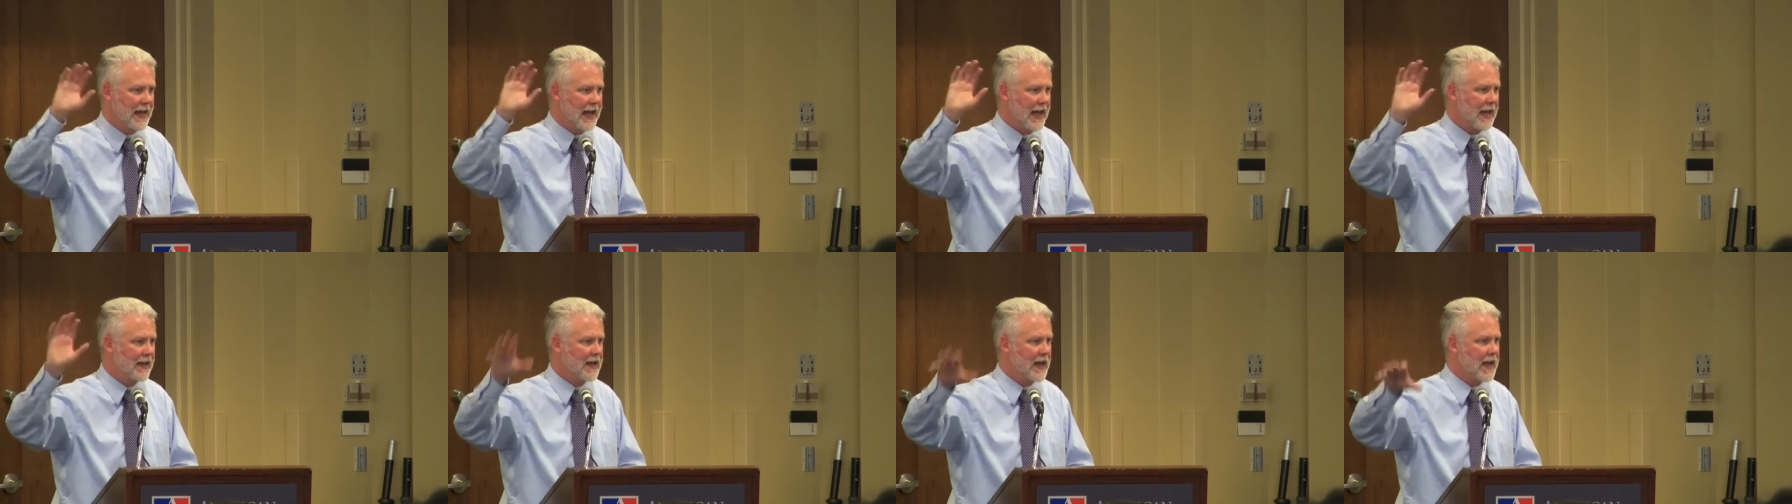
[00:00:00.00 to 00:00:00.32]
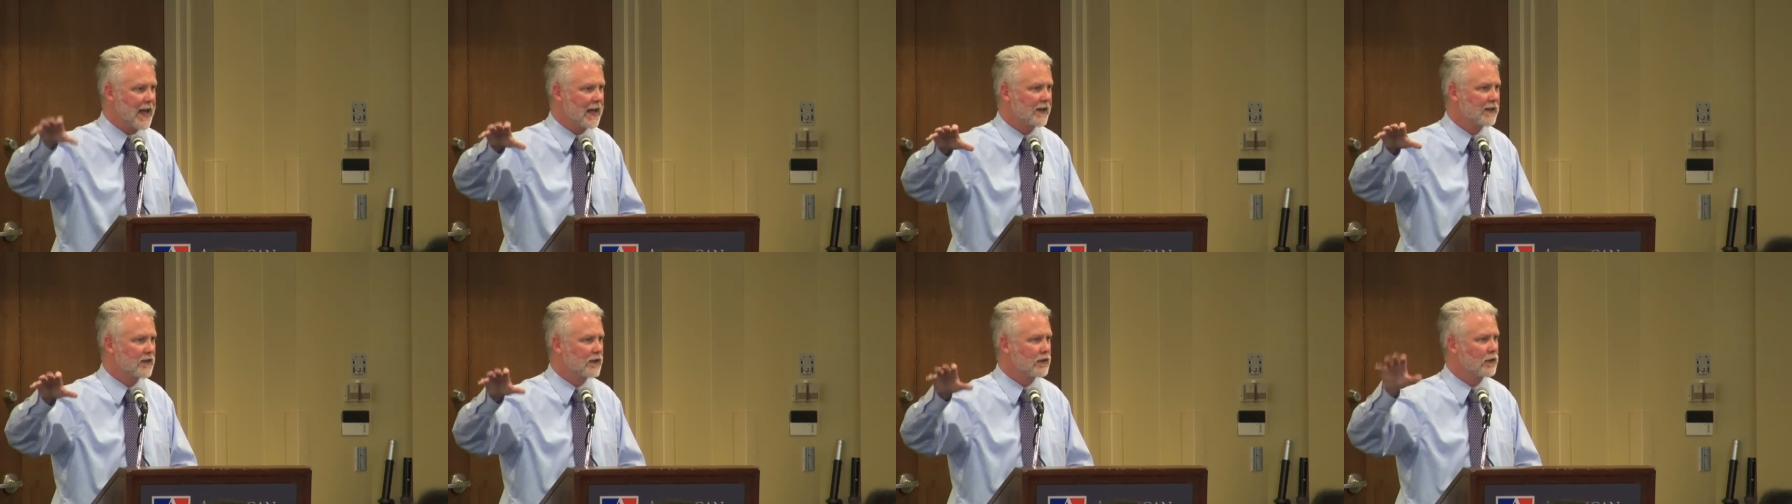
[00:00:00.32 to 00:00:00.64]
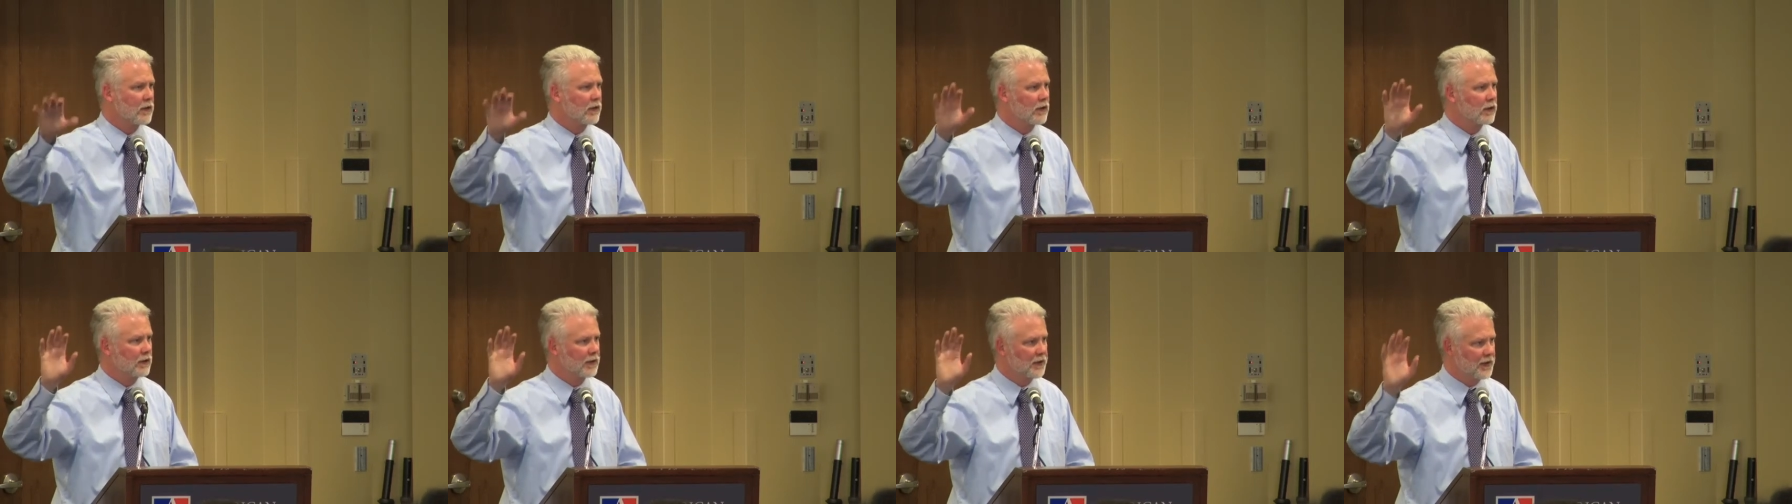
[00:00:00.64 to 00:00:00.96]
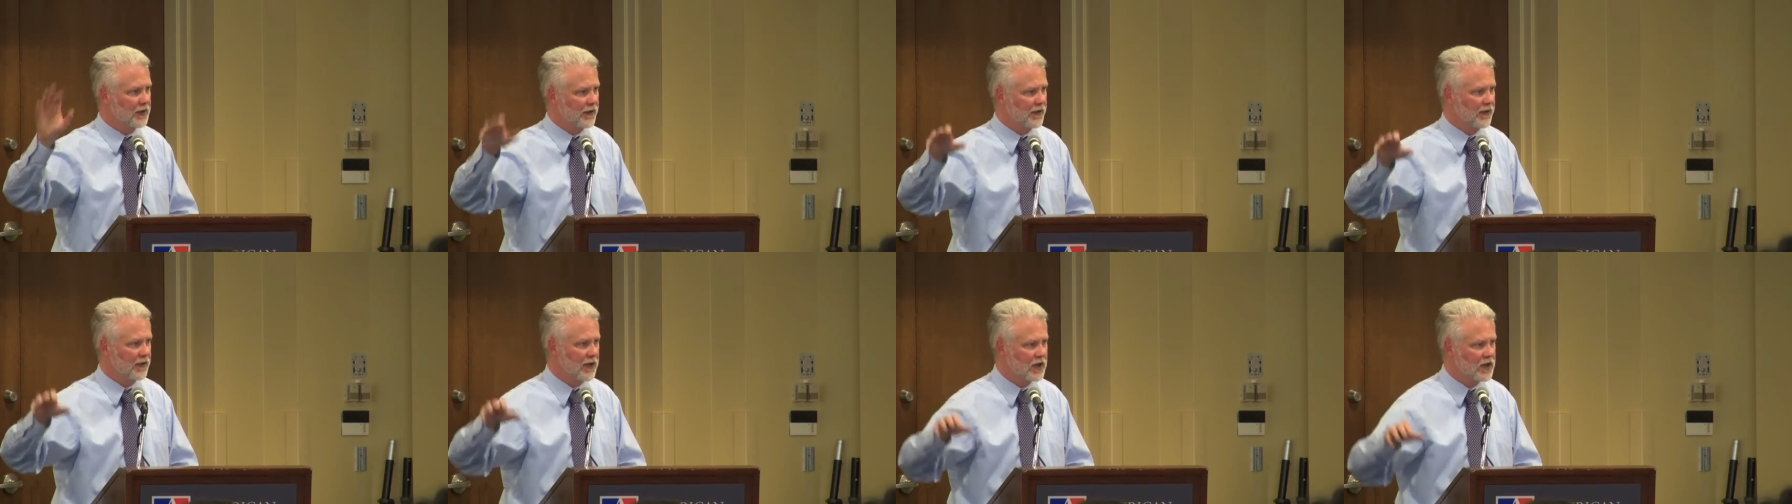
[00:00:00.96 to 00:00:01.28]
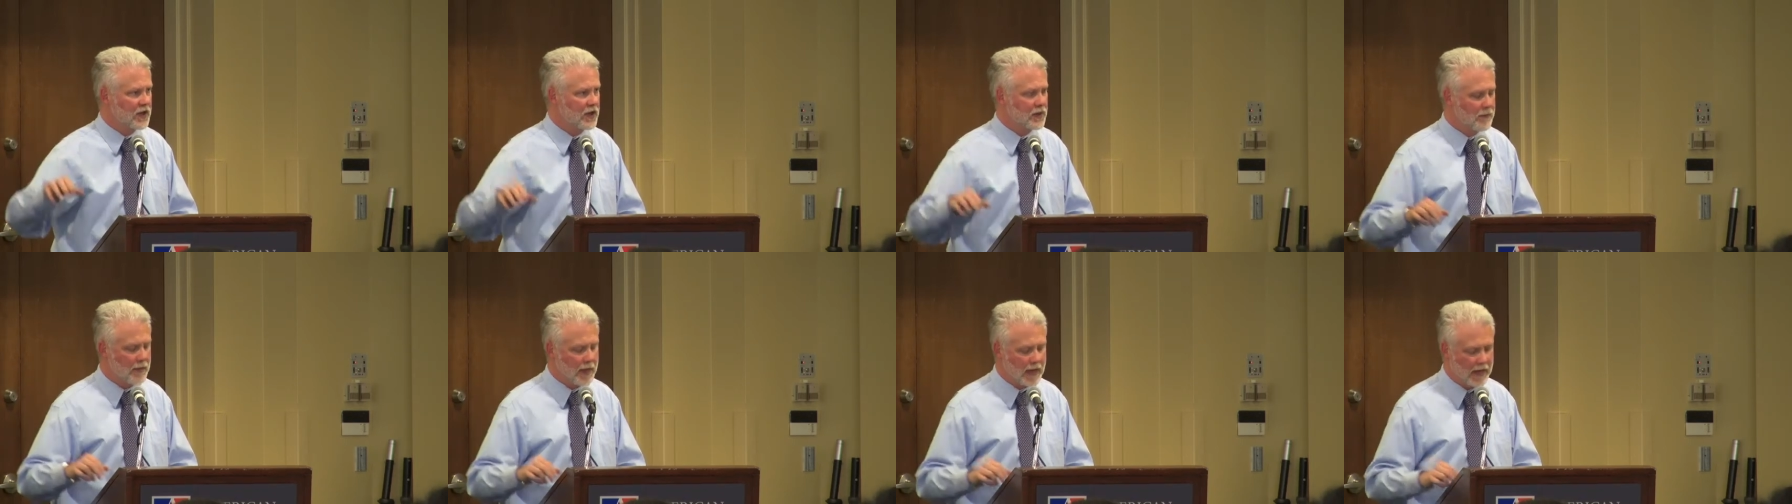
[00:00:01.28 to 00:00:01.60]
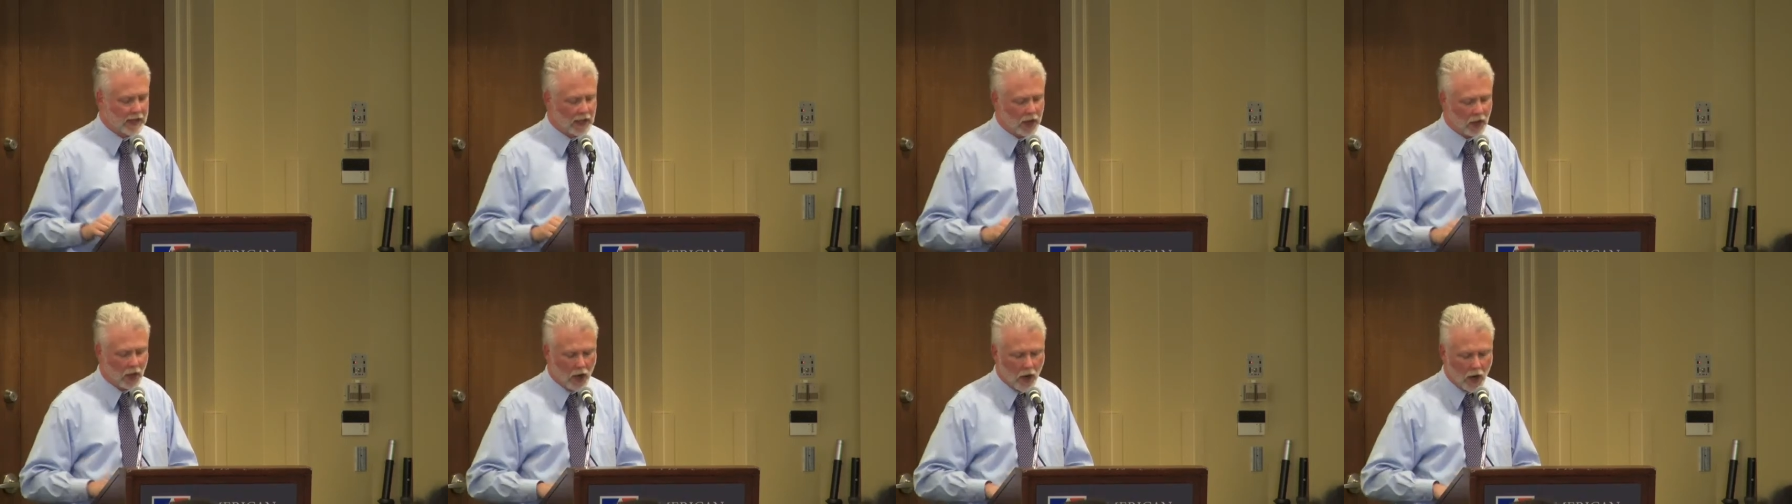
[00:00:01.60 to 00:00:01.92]
and external
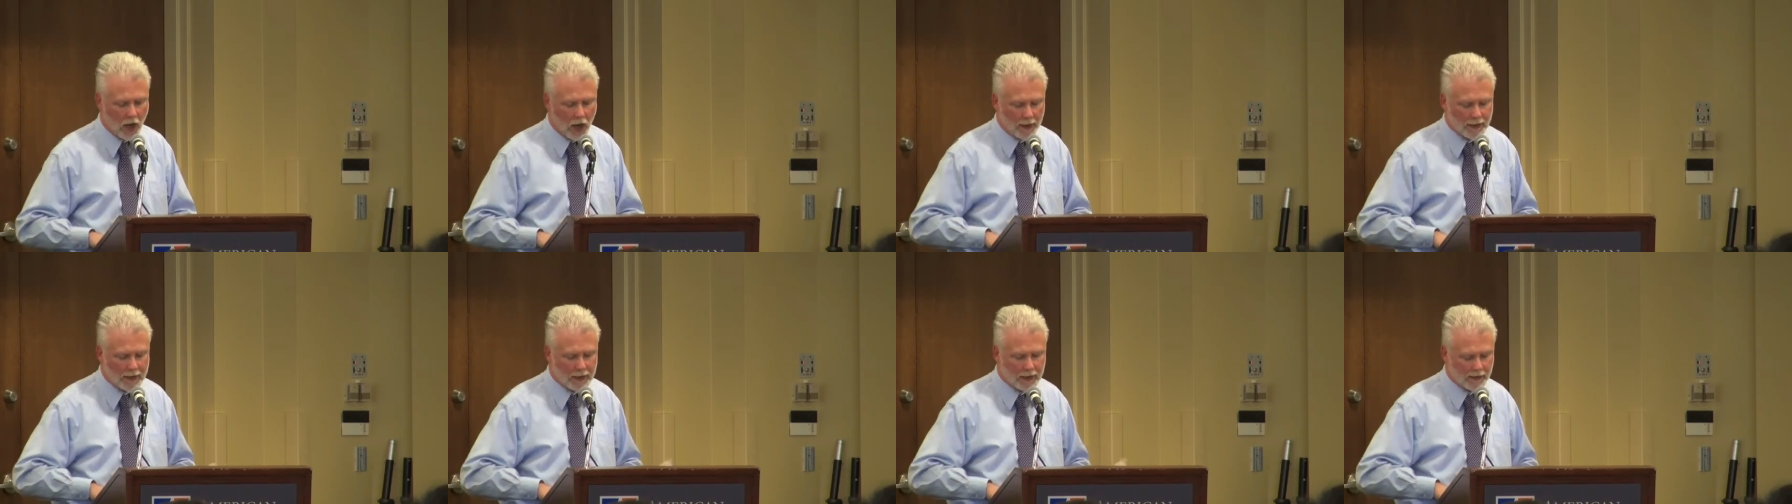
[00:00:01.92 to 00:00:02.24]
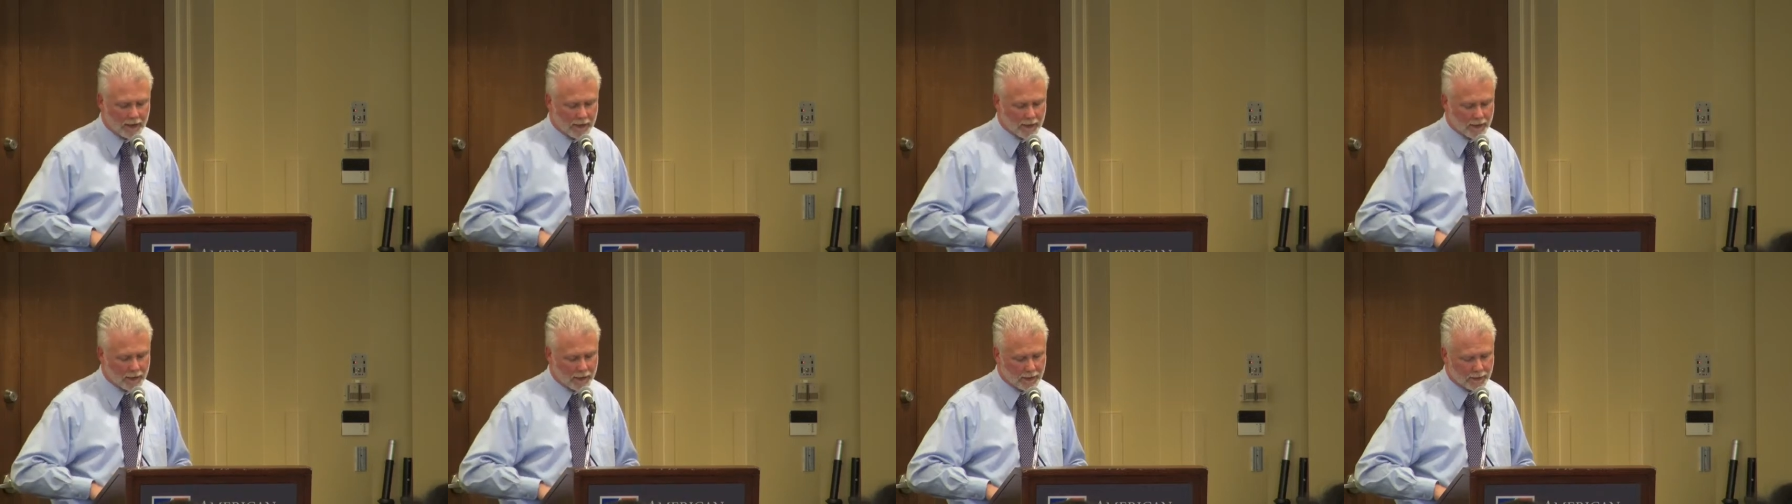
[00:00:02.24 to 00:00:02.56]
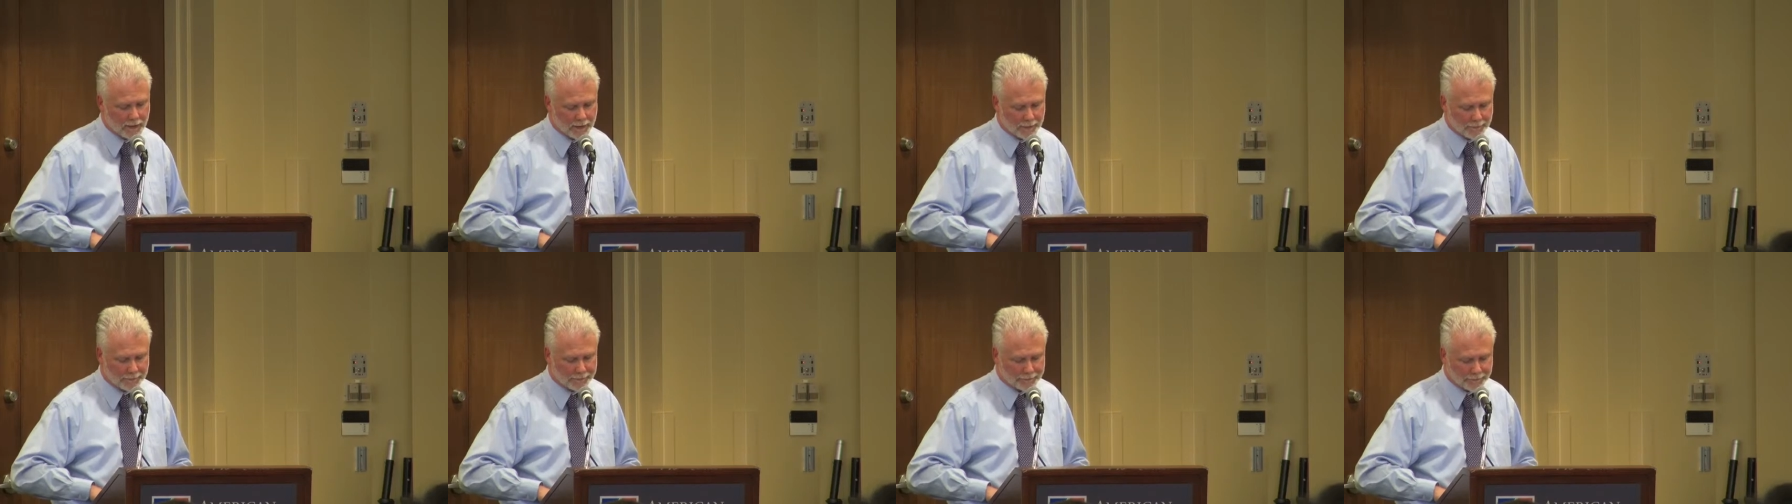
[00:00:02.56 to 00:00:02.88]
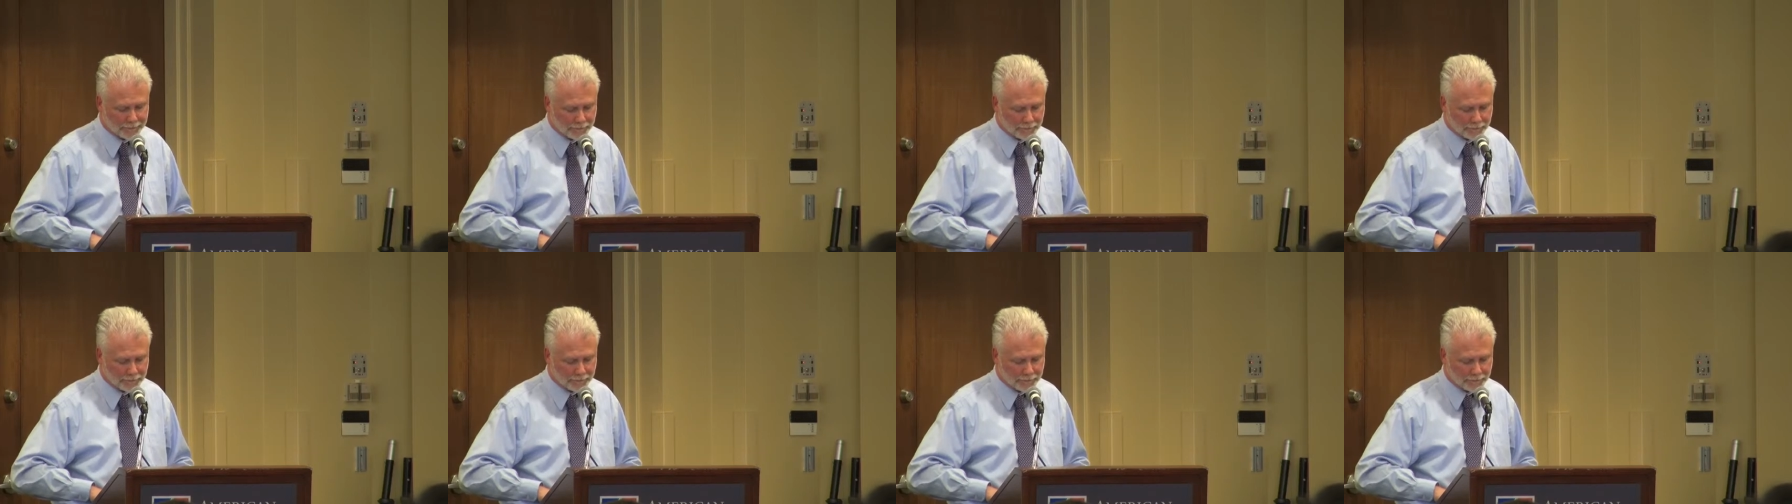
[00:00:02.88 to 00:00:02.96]
decision-making audiences